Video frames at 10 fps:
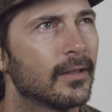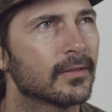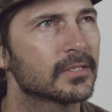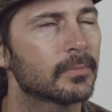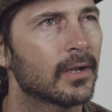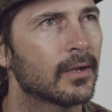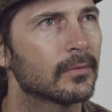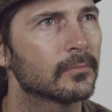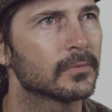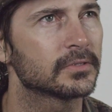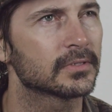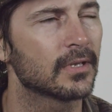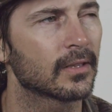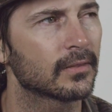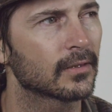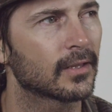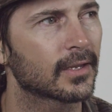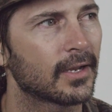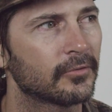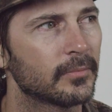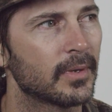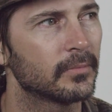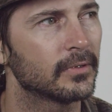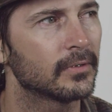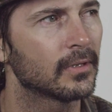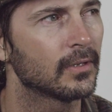and the spot was just nothing like I remembered,